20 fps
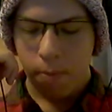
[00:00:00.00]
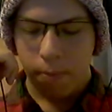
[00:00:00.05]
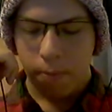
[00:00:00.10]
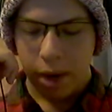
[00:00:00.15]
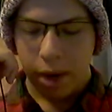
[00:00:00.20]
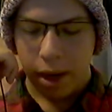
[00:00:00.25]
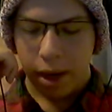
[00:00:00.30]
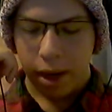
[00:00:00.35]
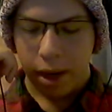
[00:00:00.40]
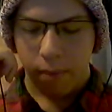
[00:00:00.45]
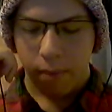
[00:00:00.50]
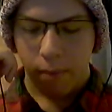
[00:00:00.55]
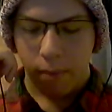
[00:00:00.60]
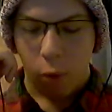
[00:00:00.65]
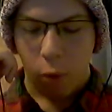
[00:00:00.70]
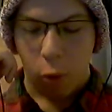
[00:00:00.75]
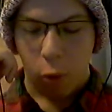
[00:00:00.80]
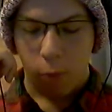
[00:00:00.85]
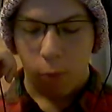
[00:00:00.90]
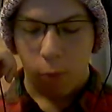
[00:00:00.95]
medium
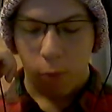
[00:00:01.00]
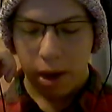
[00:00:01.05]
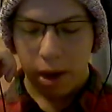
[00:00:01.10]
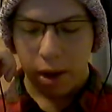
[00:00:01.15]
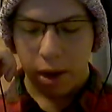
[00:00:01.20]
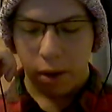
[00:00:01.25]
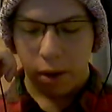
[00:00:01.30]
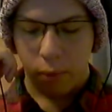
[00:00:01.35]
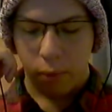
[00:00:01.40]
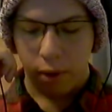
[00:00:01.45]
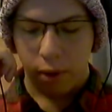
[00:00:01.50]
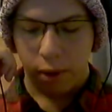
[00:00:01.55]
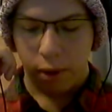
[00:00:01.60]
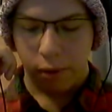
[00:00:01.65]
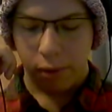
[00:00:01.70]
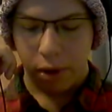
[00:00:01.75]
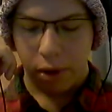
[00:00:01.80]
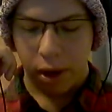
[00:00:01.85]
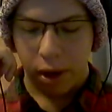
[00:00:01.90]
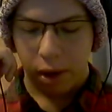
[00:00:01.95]
or media will
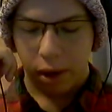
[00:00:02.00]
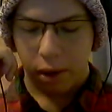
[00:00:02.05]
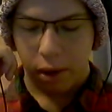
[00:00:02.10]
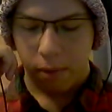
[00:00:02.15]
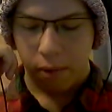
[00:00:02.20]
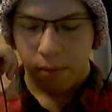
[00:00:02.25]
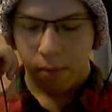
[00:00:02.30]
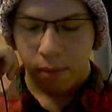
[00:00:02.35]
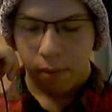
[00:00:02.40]
you take?